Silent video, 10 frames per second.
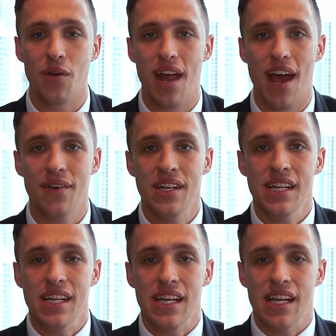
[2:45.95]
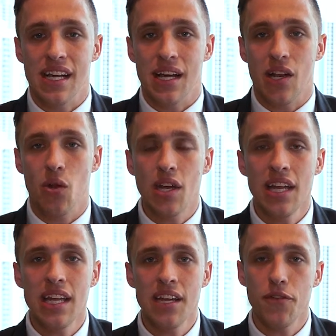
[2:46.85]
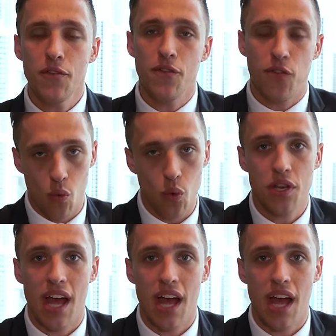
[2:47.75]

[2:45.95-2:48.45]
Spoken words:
Now, looking forward,